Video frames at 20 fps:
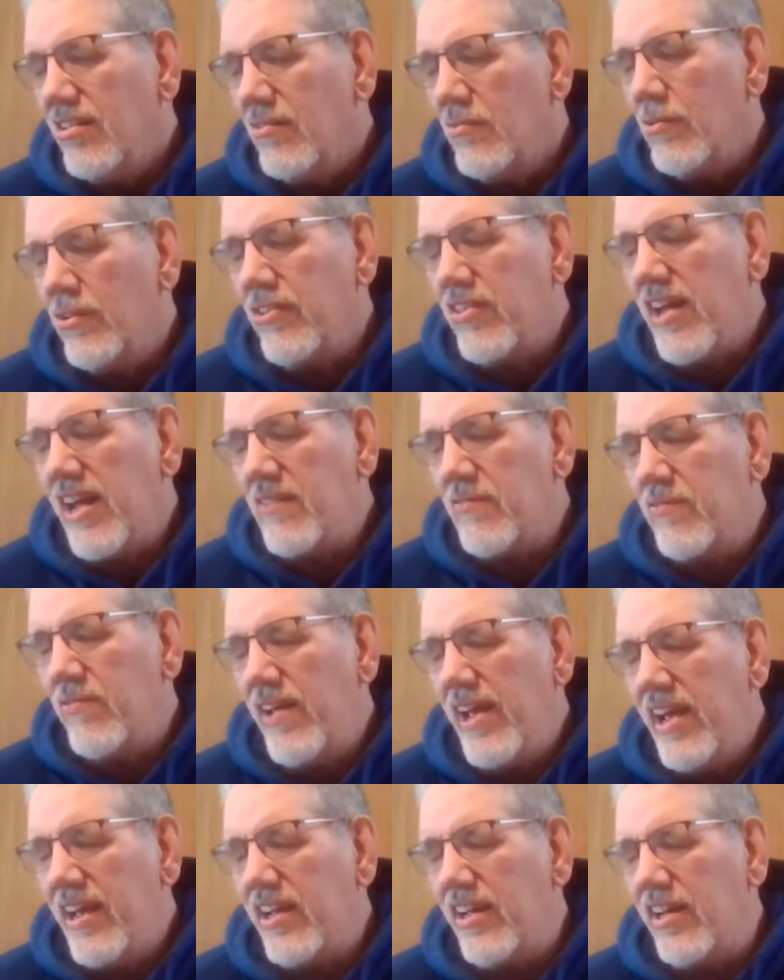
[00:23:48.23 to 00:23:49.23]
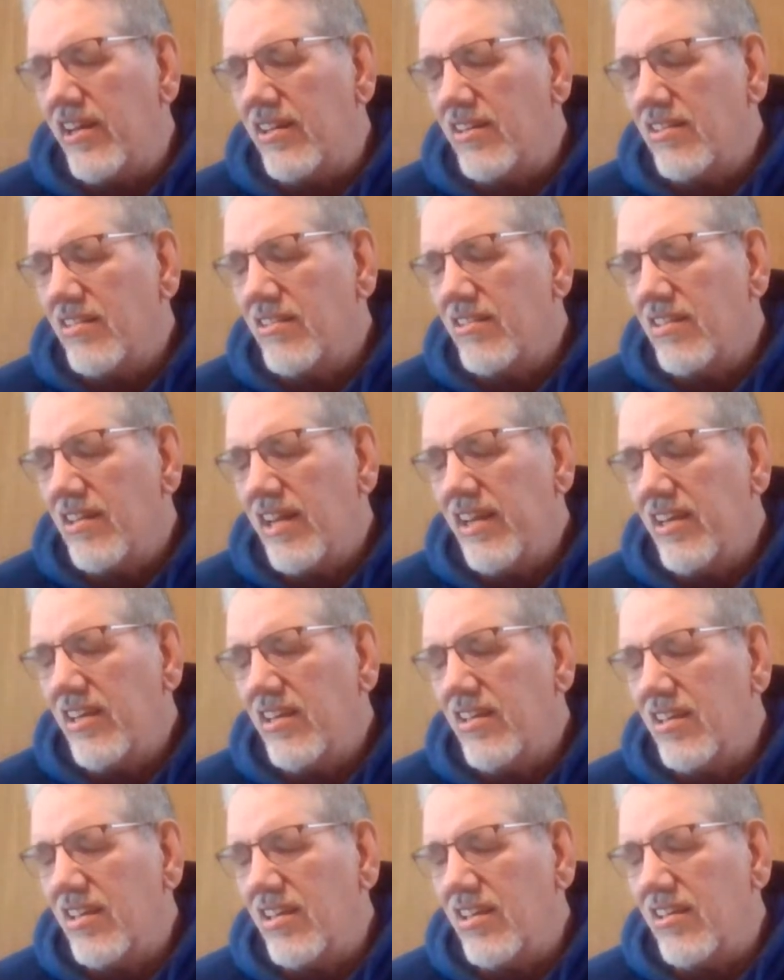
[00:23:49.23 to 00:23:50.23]
with that Vega,
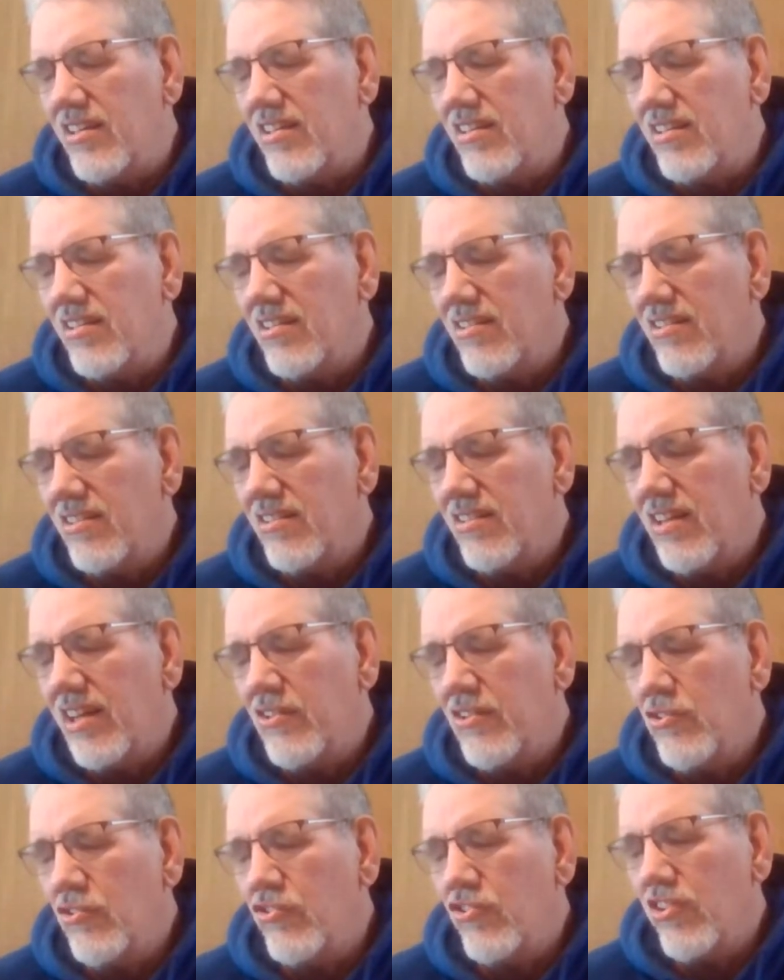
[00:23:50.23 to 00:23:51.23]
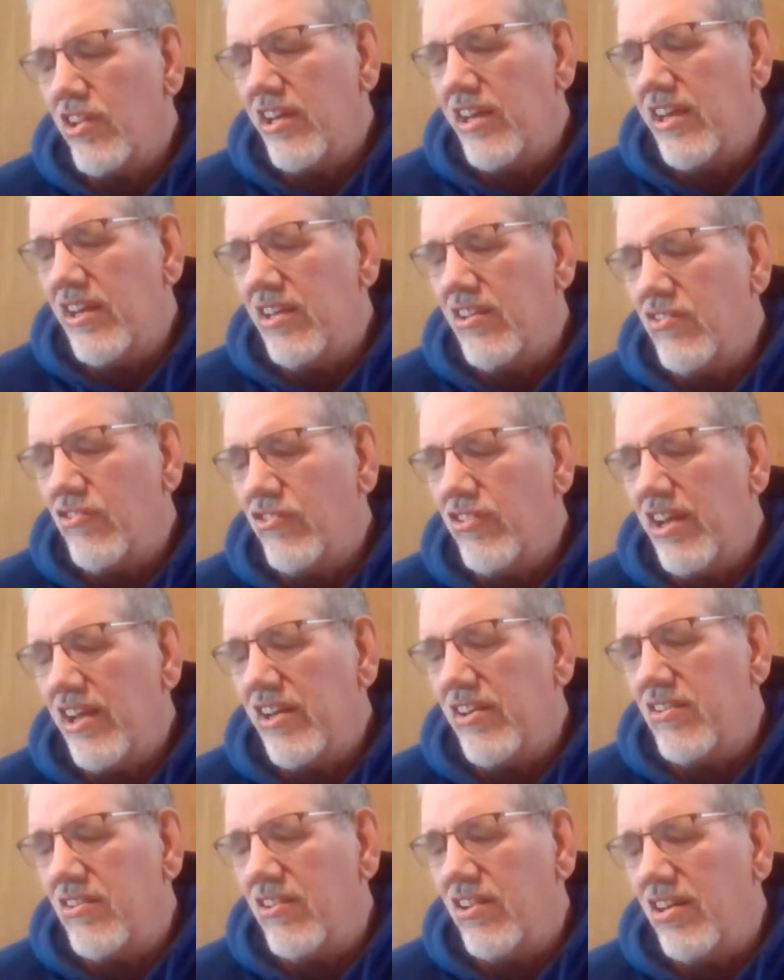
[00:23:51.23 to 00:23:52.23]
I usually
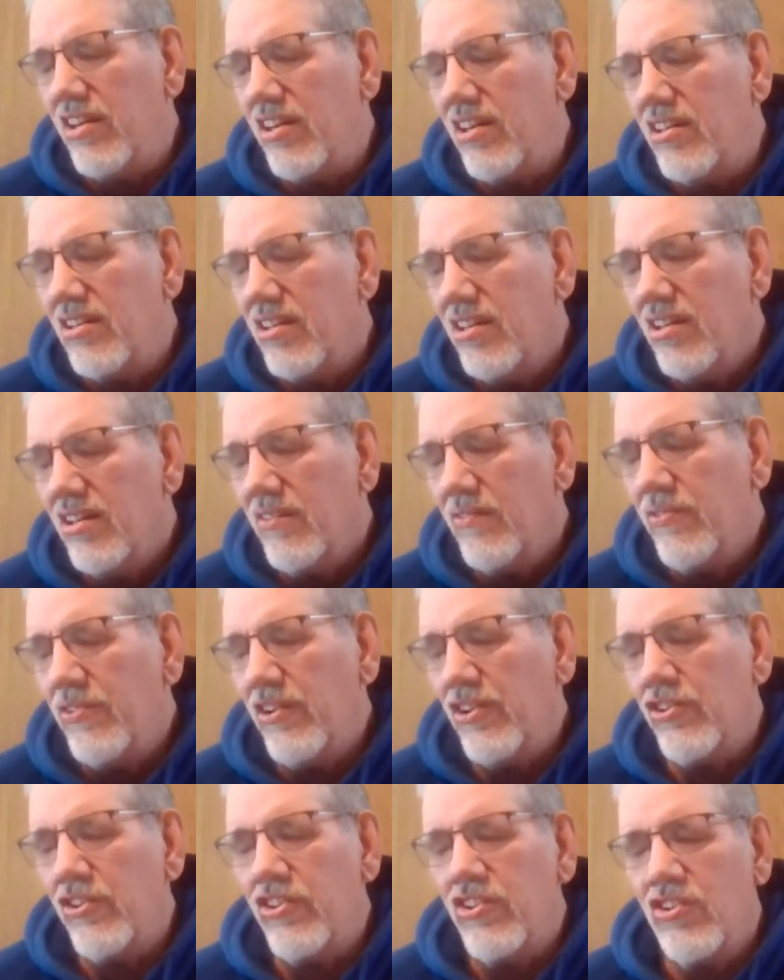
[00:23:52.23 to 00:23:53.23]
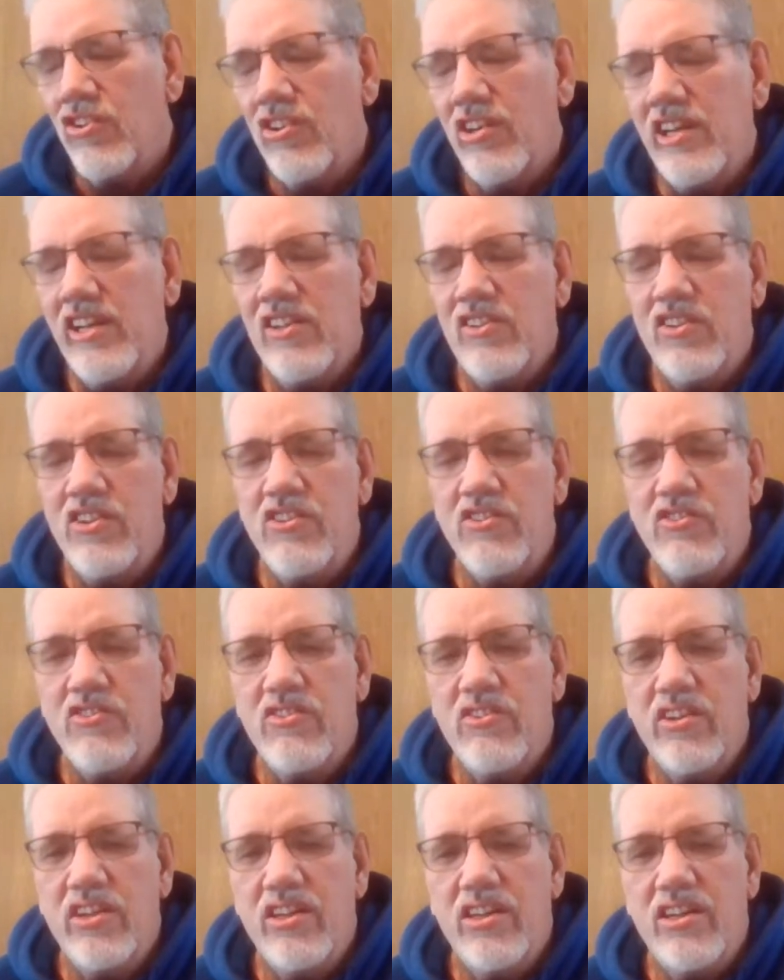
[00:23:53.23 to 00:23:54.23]
said, fill the oil
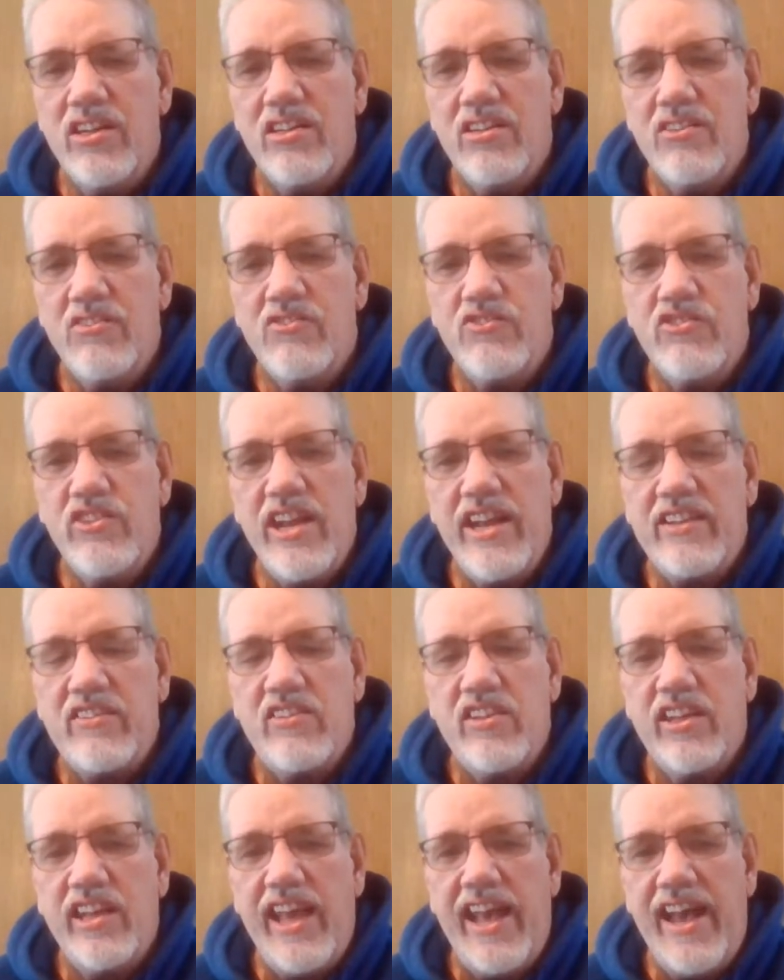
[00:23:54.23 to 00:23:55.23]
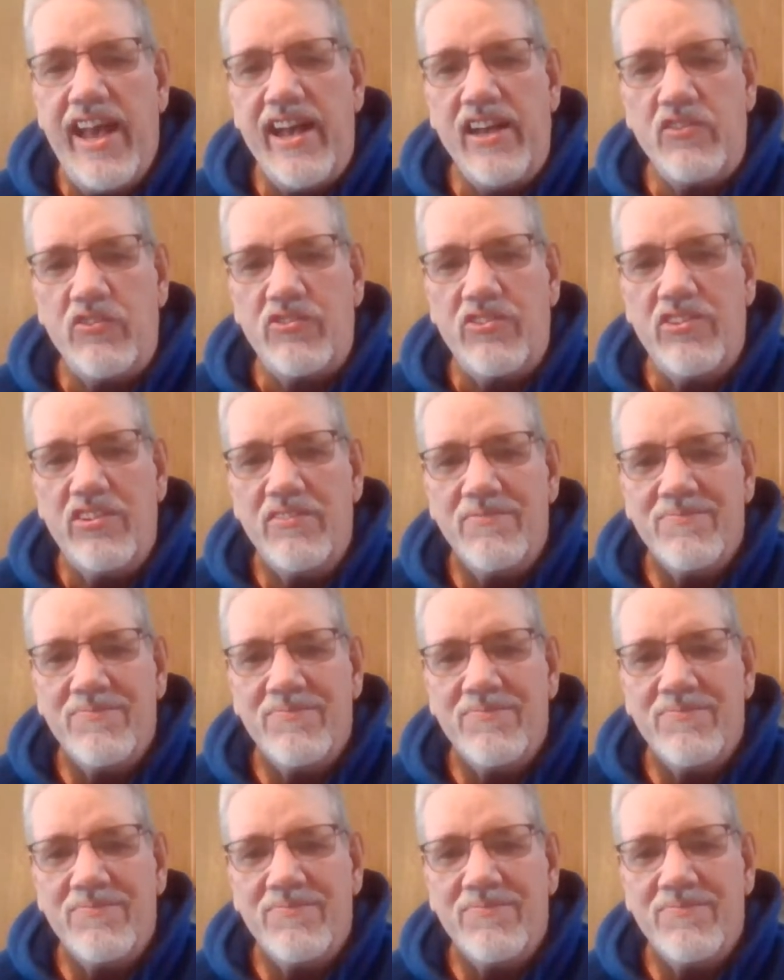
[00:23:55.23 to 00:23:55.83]
and check the gas.